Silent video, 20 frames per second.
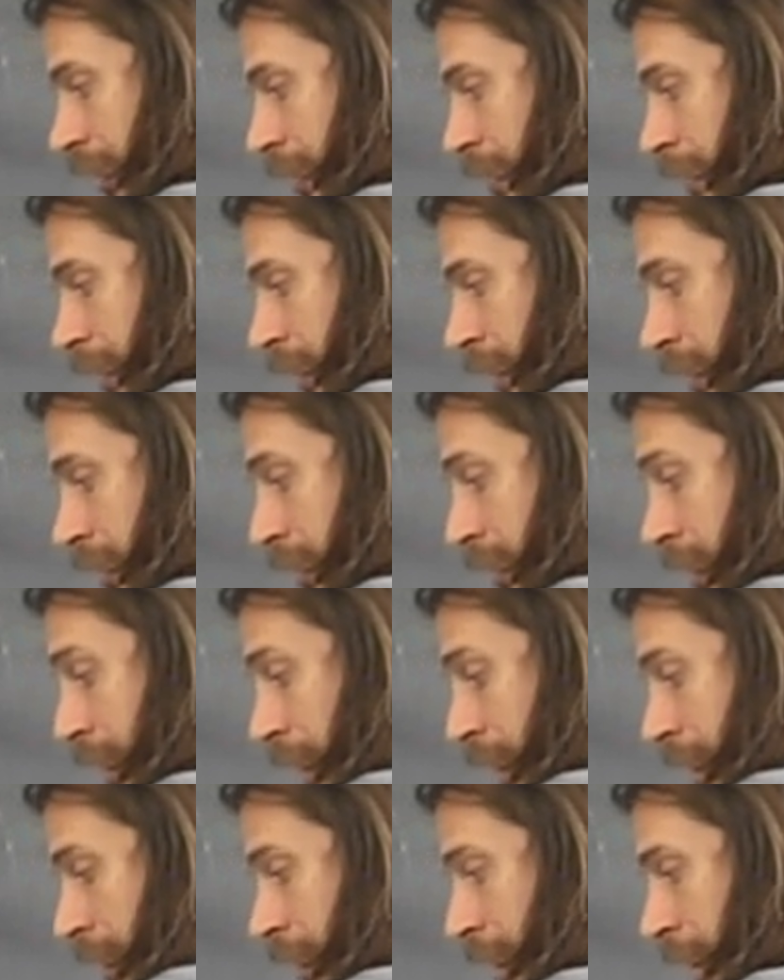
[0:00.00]
It means
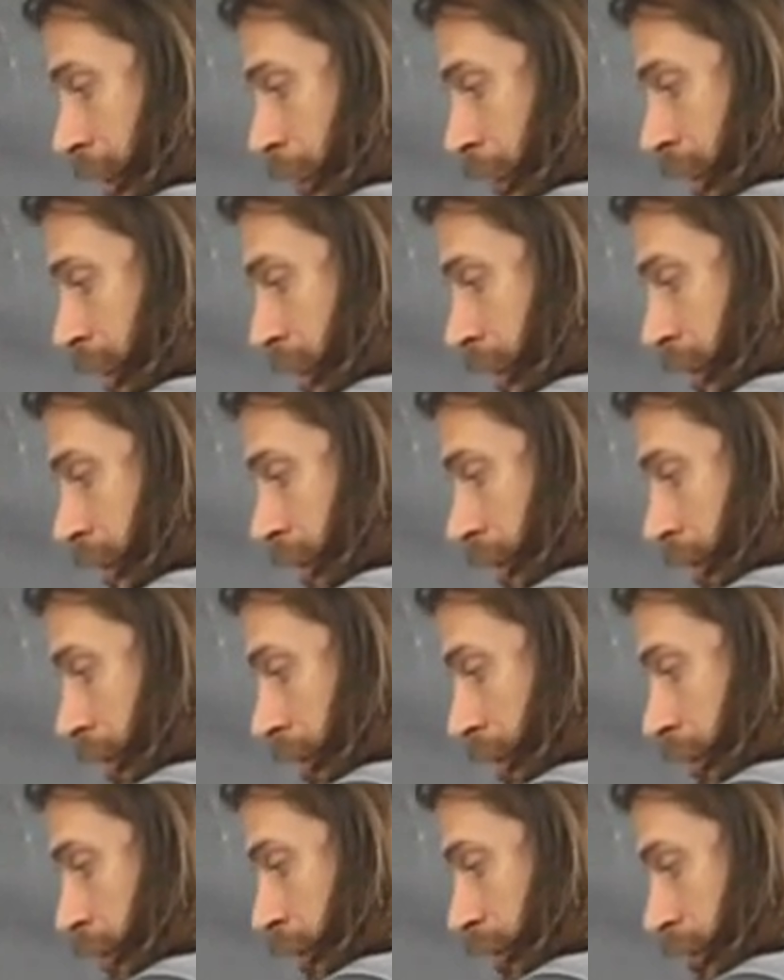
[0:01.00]
that we did the
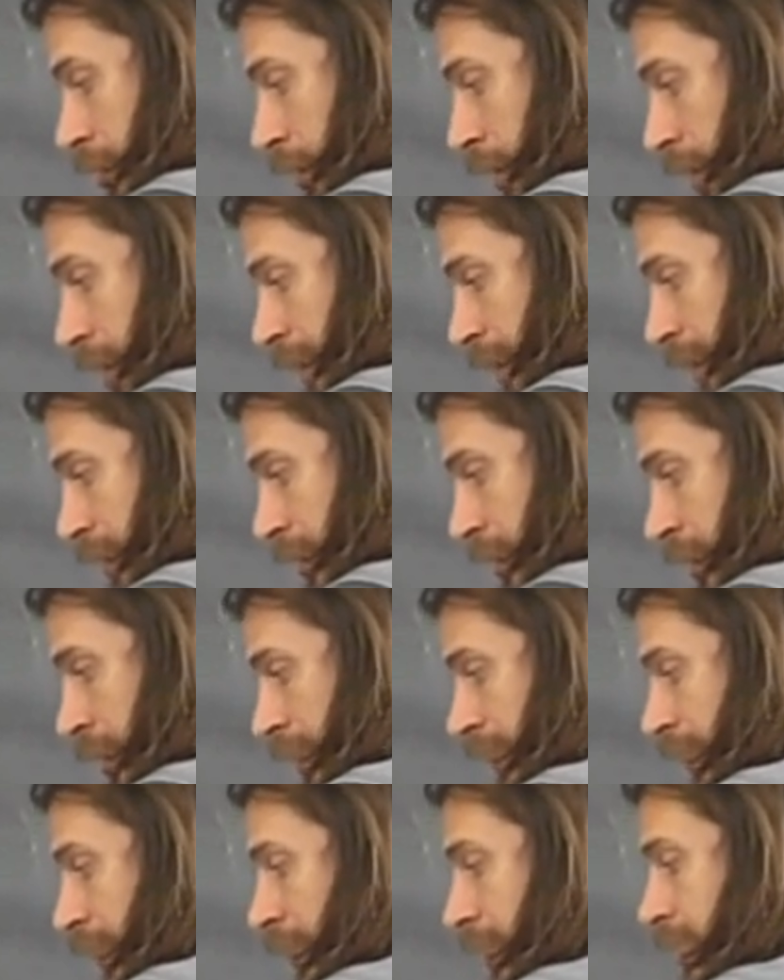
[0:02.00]
R120
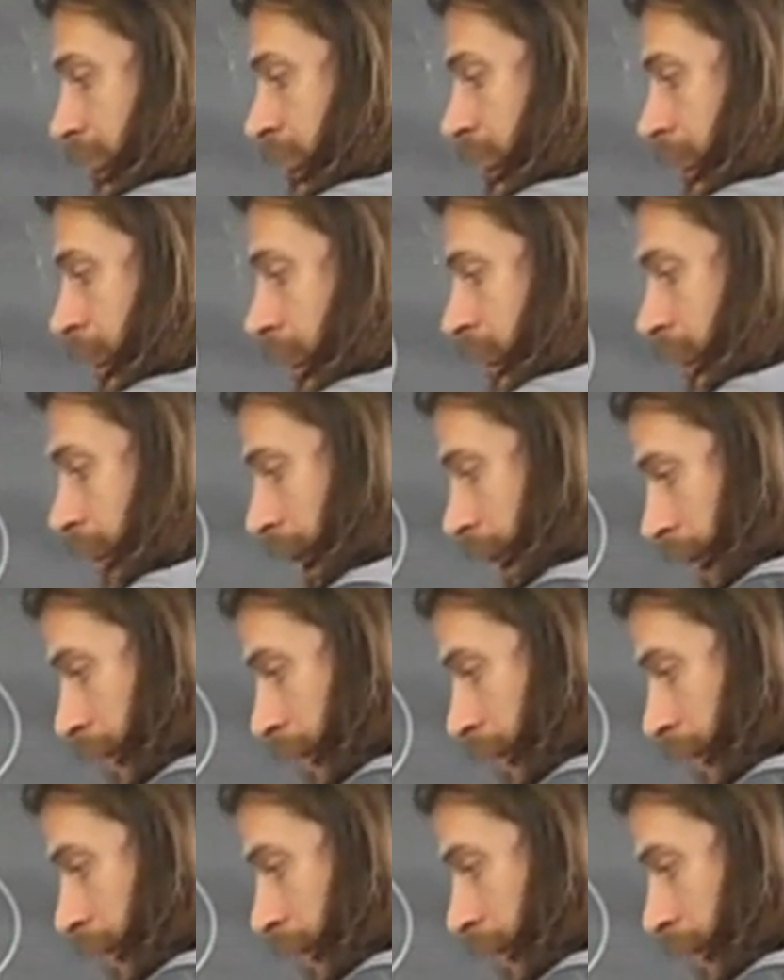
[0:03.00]
function first and then the